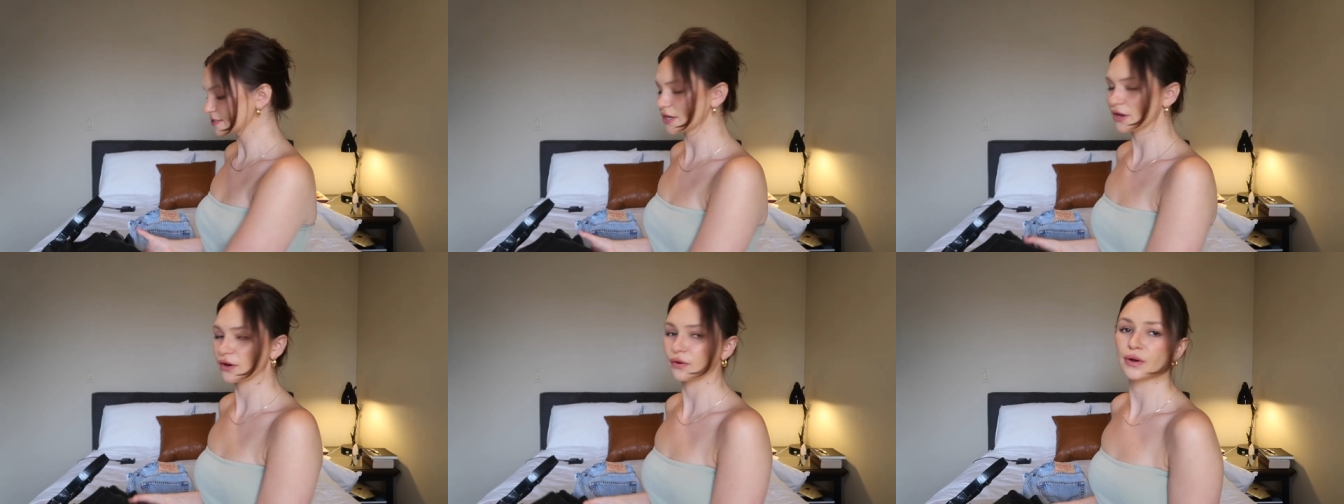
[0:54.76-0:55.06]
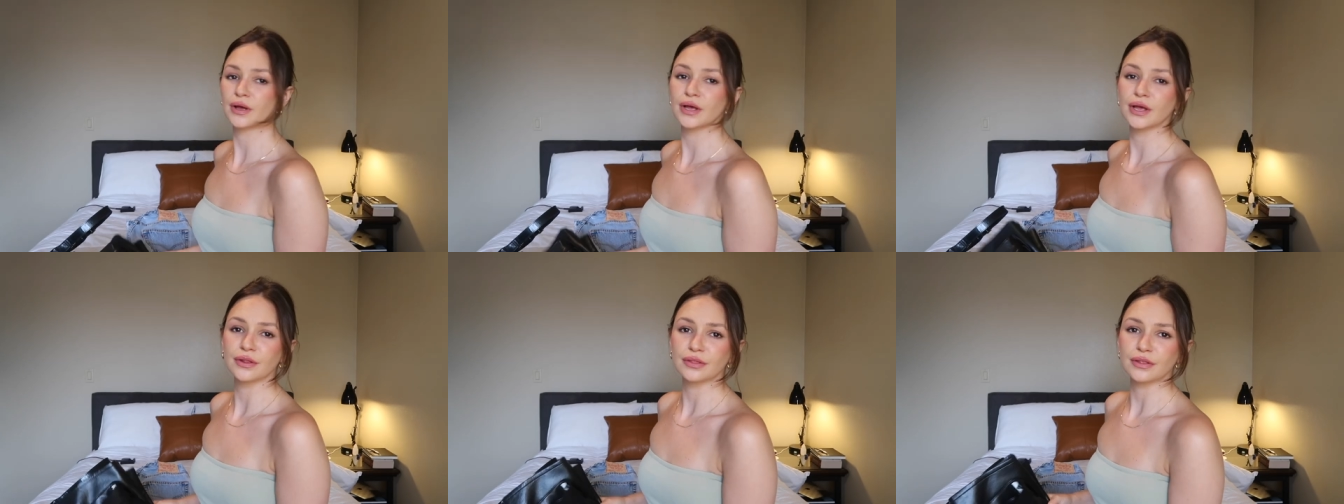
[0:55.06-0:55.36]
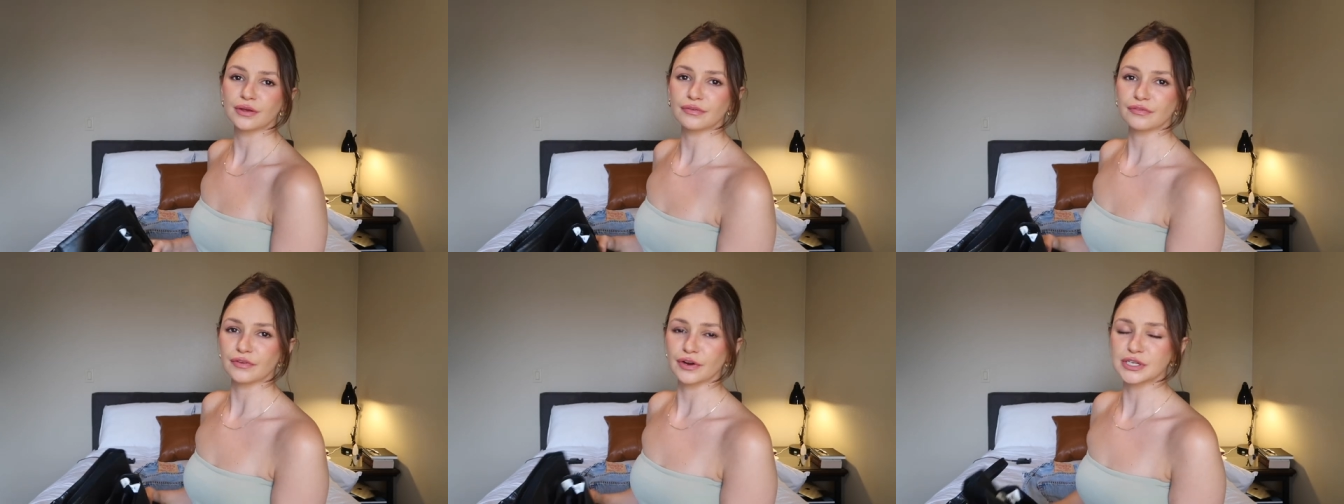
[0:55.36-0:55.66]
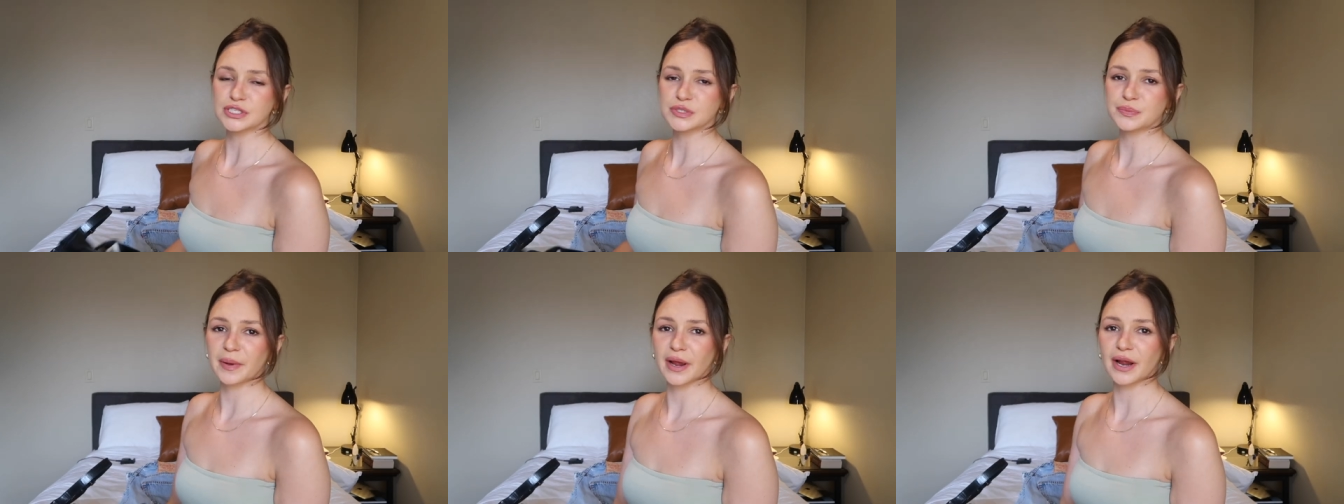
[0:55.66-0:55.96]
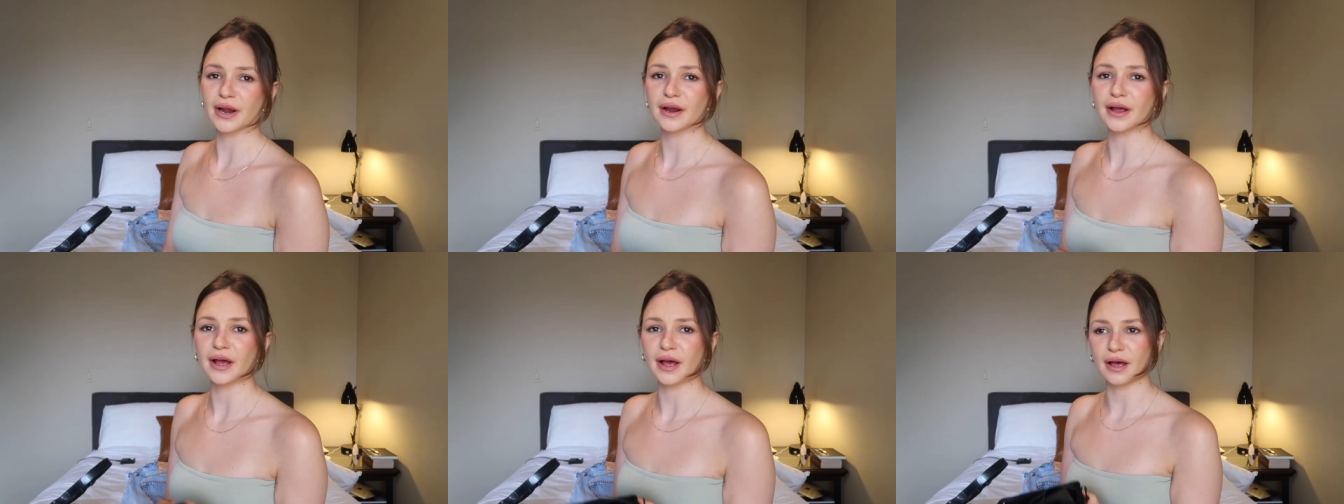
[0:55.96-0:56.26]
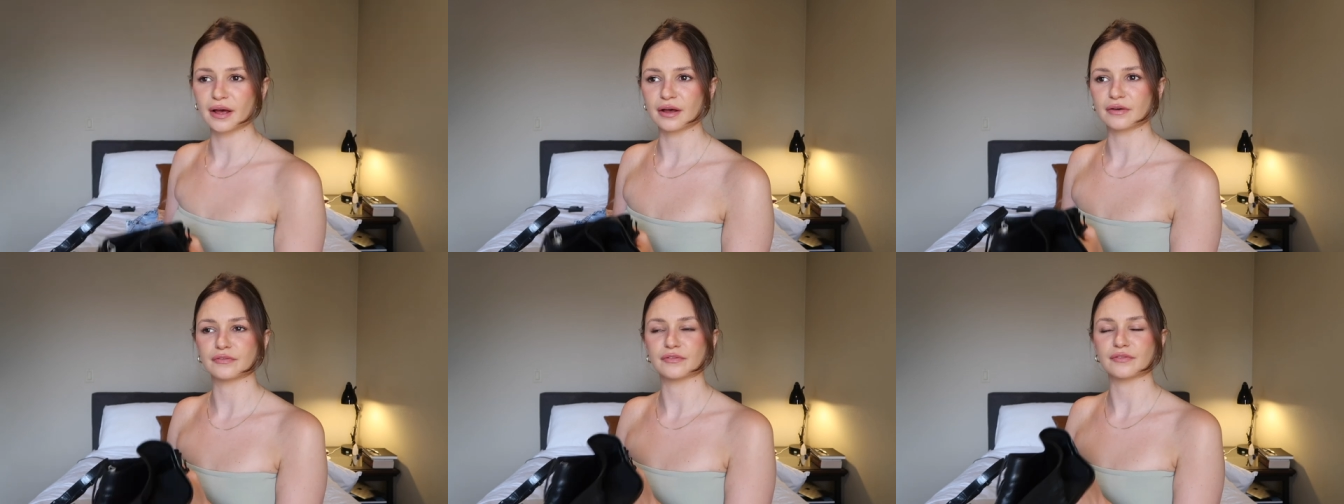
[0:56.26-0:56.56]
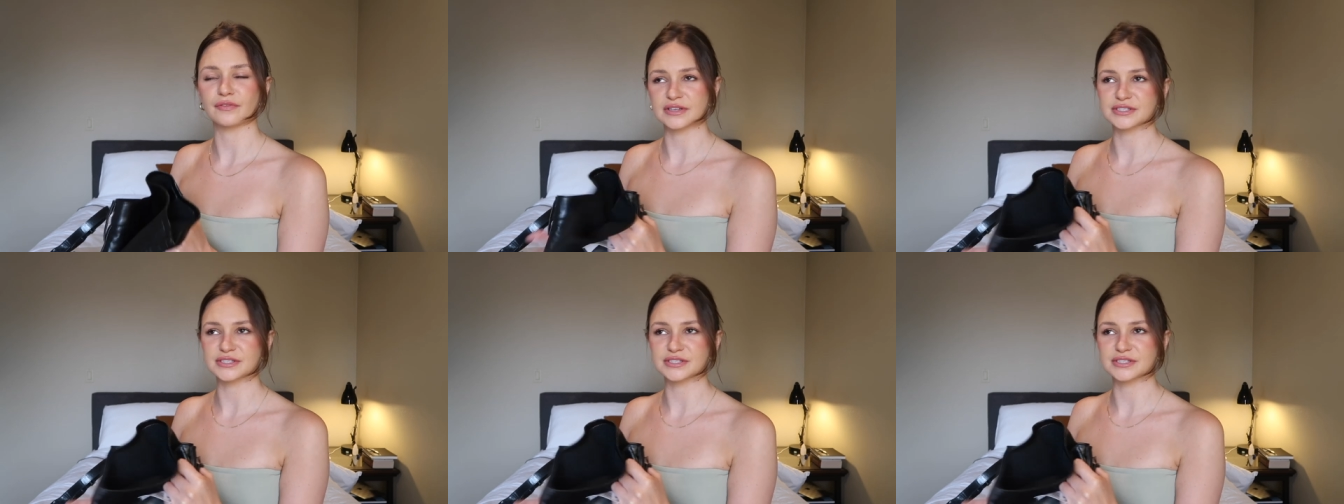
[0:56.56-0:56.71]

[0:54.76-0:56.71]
so the first pair of,